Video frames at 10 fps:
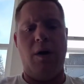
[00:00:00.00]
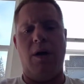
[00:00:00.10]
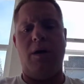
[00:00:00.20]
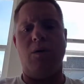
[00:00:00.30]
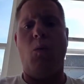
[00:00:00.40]

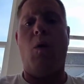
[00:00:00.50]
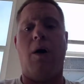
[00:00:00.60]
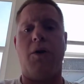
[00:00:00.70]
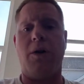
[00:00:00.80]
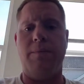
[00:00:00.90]

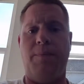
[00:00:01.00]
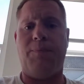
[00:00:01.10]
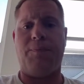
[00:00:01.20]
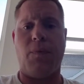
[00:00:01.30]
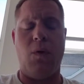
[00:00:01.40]
water
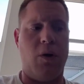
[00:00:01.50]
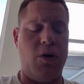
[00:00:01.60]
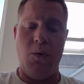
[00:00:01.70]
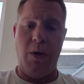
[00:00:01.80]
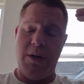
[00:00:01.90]
or
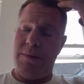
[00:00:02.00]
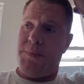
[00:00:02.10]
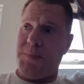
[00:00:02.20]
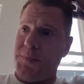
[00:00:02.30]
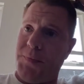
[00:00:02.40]
coolant,
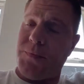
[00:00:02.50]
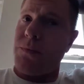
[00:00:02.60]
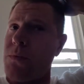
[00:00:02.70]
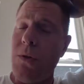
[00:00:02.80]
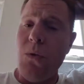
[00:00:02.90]

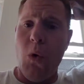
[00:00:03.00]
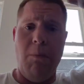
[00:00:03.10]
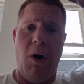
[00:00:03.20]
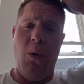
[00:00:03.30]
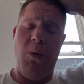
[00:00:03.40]
or
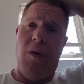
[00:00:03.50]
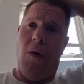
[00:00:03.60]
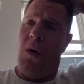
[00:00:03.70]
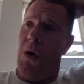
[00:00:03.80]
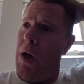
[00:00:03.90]
both,
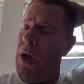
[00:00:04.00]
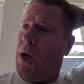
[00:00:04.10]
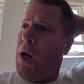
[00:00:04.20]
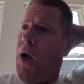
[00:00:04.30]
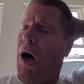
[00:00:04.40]

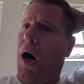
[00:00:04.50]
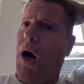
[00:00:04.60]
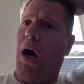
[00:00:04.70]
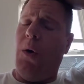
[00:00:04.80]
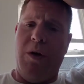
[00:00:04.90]

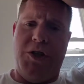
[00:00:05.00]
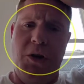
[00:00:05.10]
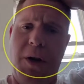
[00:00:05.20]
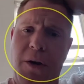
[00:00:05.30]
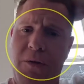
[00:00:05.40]
which you
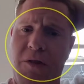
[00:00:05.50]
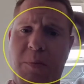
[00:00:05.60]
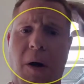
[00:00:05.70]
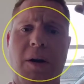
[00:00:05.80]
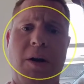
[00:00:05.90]
can use this
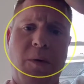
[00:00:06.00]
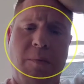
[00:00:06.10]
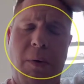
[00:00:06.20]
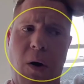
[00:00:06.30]
product with both,